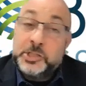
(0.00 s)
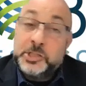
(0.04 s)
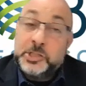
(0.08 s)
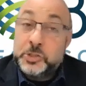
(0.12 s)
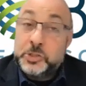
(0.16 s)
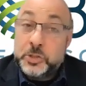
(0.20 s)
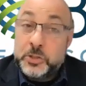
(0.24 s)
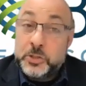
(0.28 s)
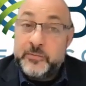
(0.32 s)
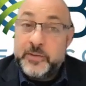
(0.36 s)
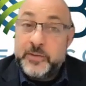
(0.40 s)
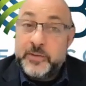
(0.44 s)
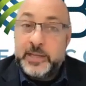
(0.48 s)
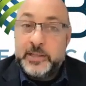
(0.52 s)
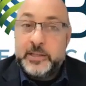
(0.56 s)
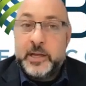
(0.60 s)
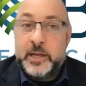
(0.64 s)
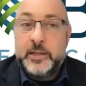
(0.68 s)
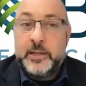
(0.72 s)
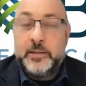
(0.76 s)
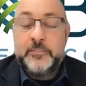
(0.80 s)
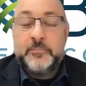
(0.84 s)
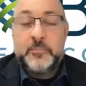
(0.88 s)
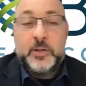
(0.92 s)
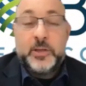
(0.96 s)
survey
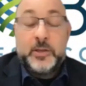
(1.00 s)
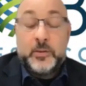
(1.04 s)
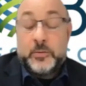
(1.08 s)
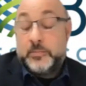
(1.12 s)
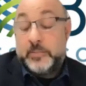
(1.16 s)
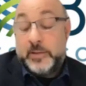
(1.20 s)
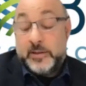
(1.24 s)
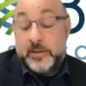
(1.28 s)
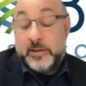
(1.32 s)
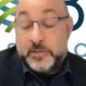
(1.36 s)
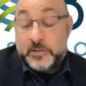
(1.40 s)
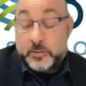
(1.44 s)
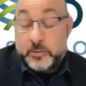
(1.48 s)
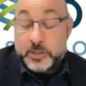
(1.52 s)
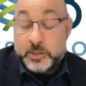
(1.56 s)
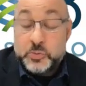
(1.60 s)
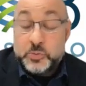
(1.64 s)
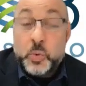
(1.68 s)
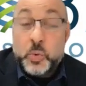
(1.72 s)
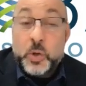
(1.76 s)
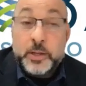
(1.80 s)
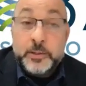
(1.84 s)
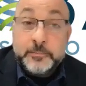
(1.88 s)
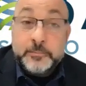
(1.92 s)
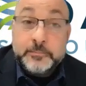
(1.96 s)
done, if there is
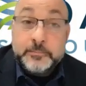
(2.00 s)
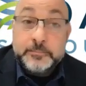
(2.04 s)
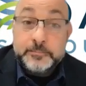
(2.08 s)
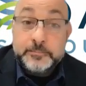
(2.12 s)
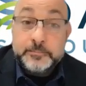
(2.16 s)
one?